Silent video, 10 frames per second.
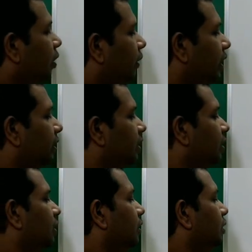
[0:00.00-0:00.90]
okay
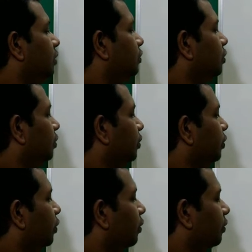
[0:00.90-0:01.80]
so
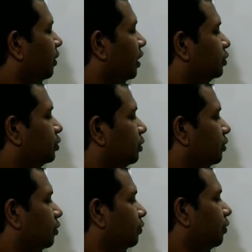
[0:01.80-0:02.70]
you know
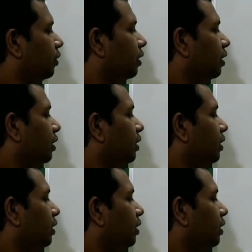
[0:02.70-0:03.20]
H2SO4